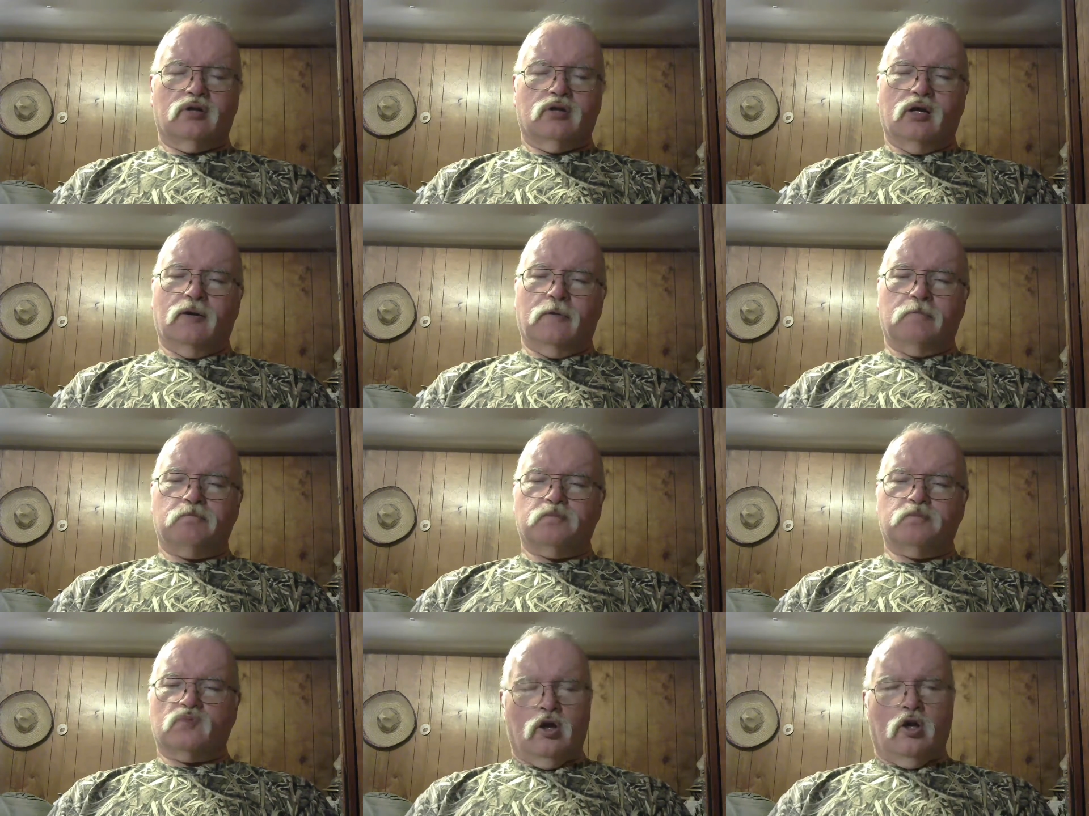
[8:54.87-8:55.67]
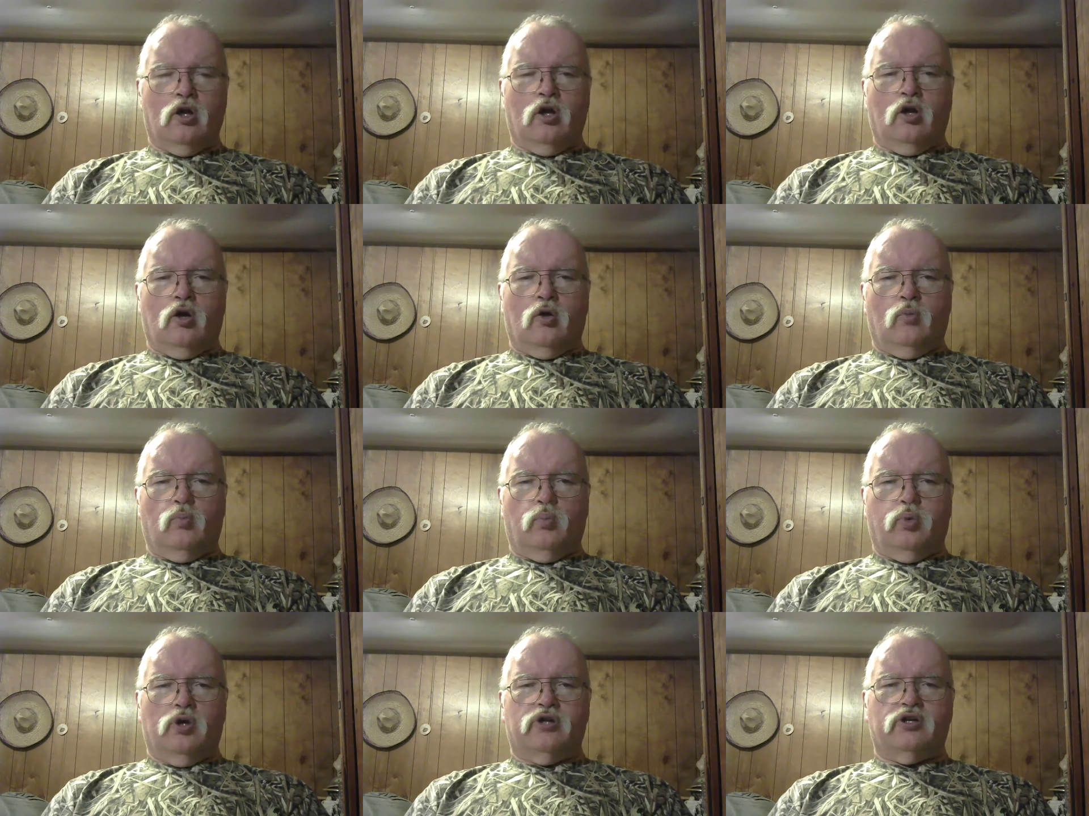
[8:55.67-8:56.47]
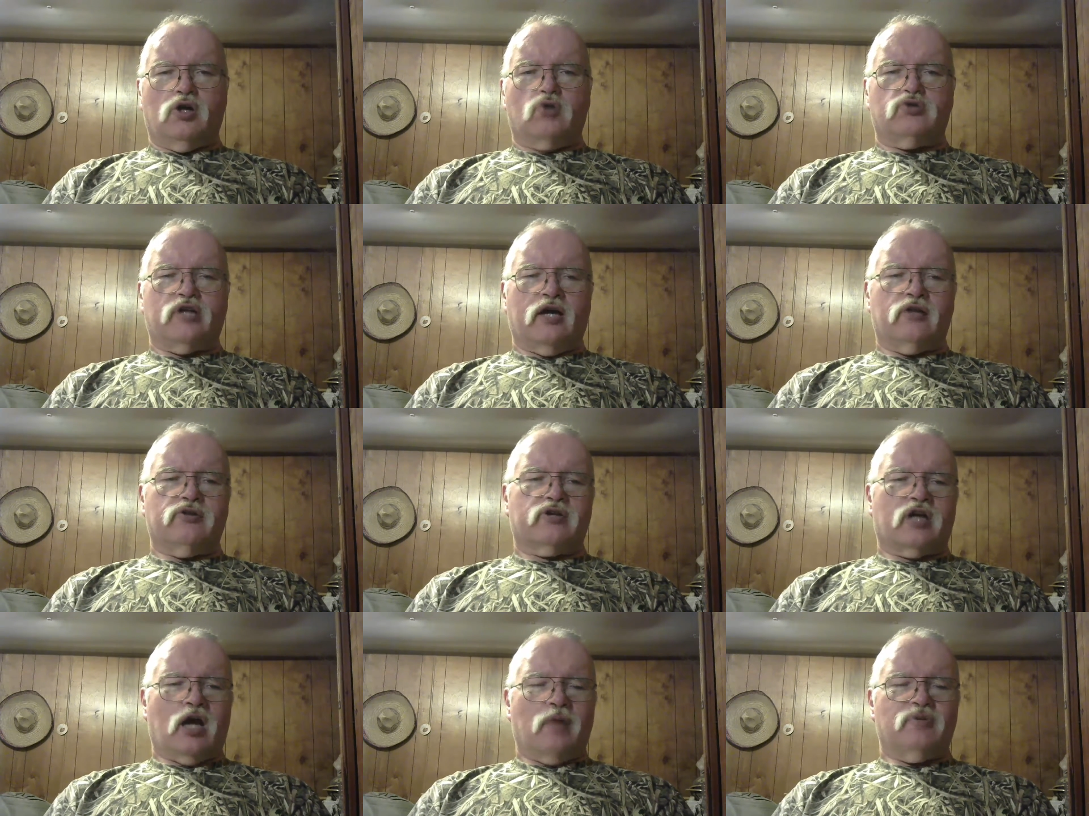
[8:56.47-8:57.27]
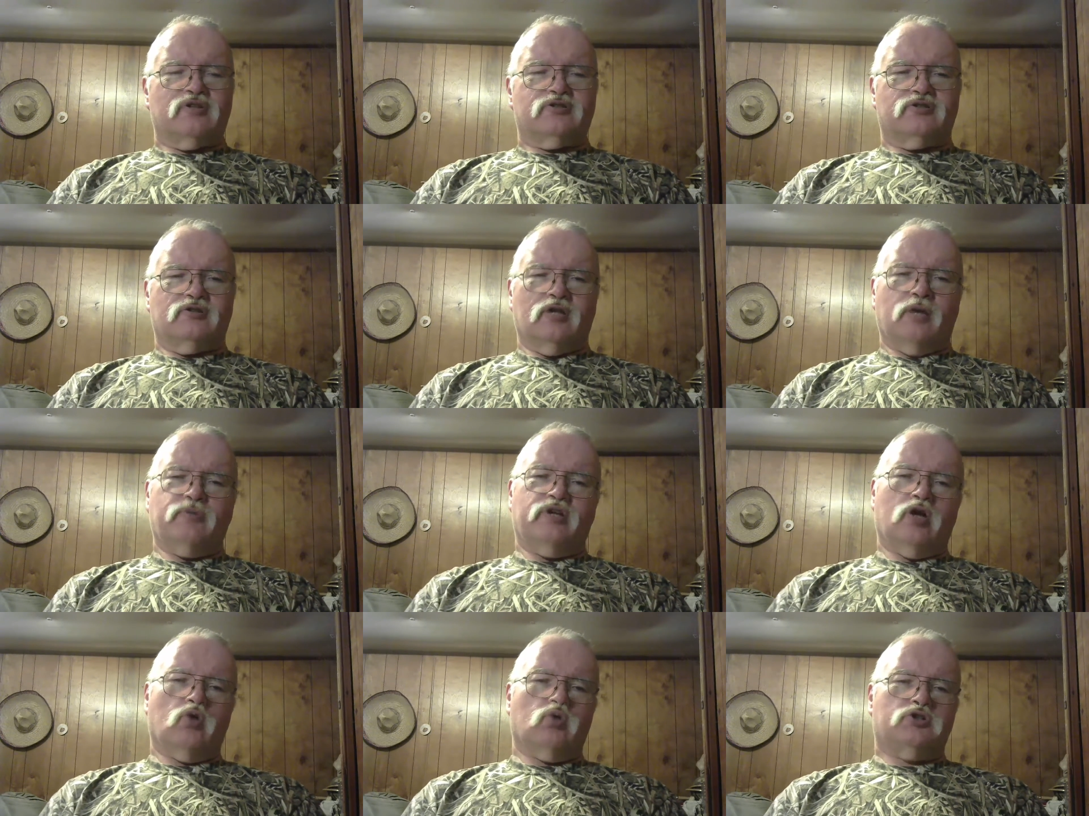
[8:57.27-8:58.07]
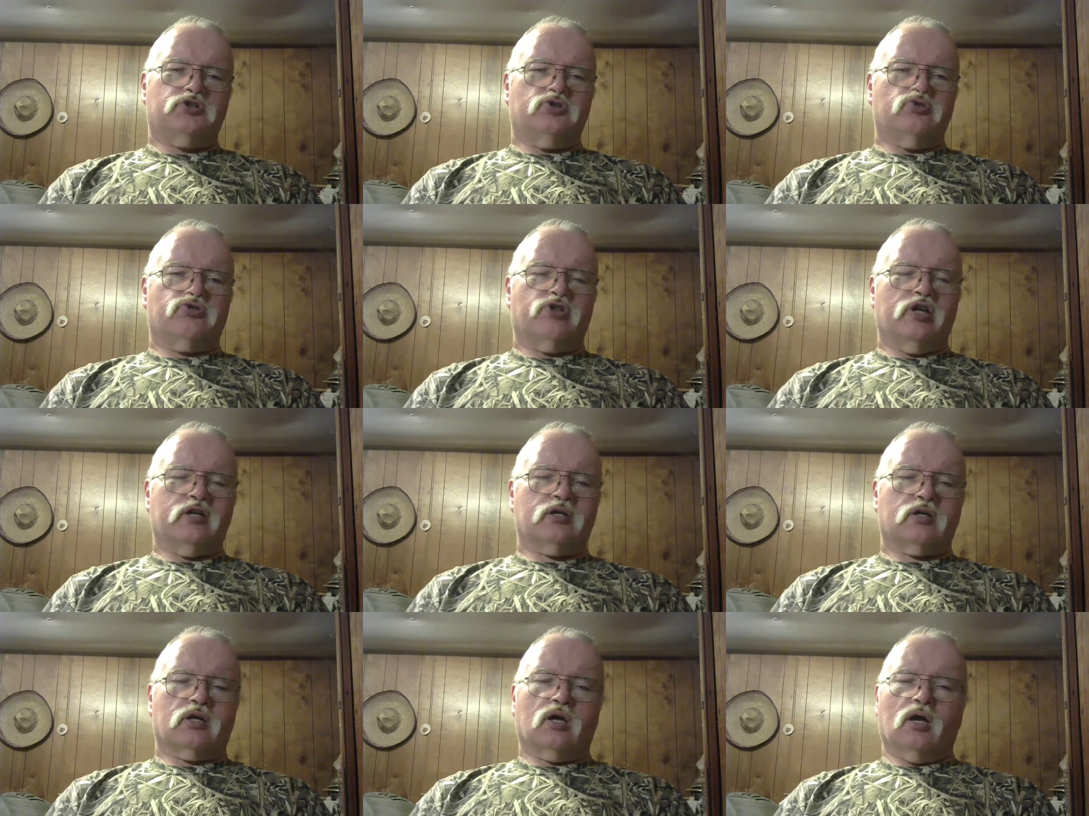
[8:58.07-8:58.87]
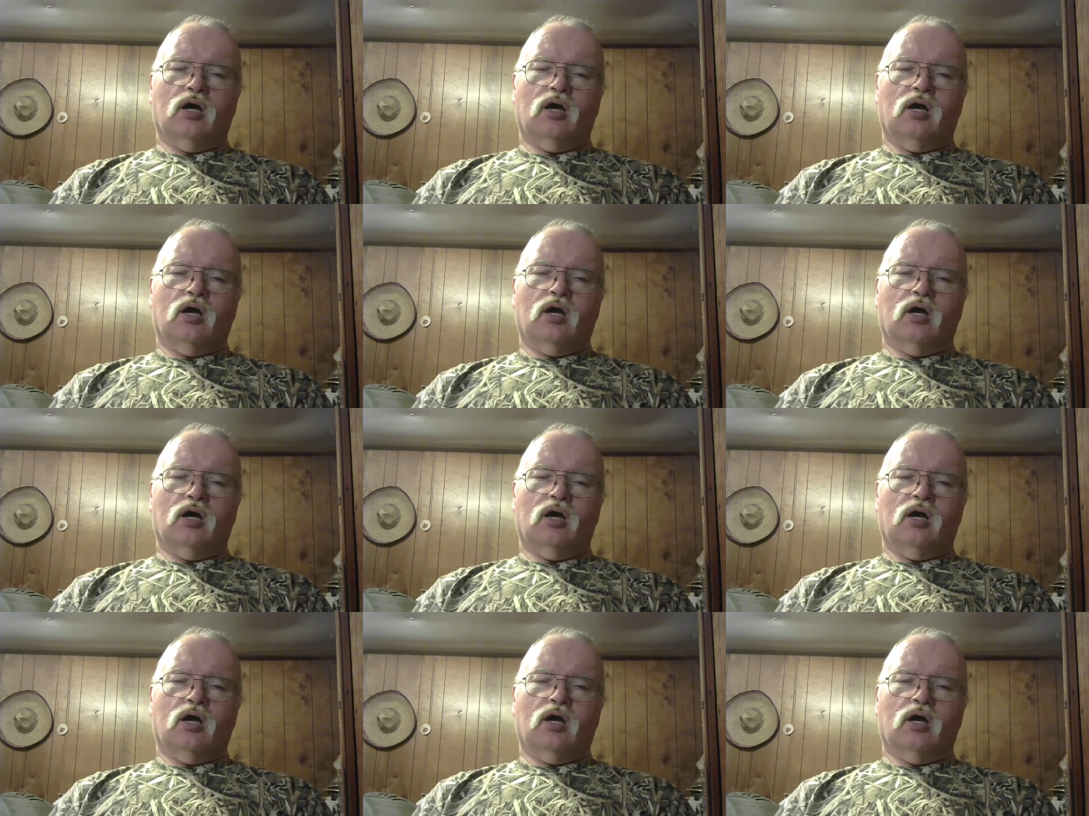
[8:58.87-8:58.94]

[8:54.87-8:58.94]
Um, put a note down in the comments and let me know what you think.